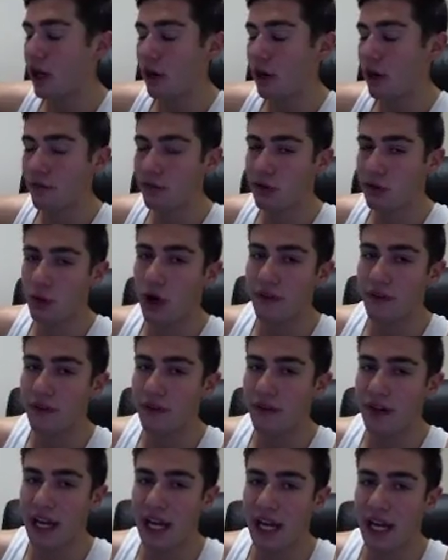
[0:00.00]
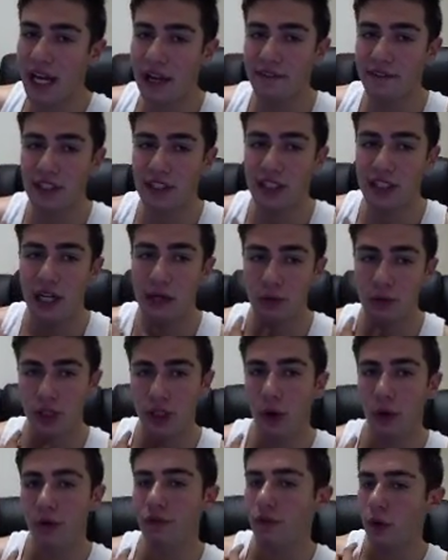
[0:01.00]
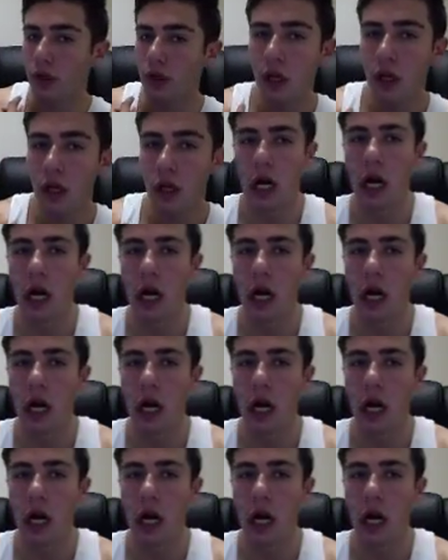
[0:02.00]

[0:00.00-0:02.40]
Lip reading: that I was going for. Anyway, let's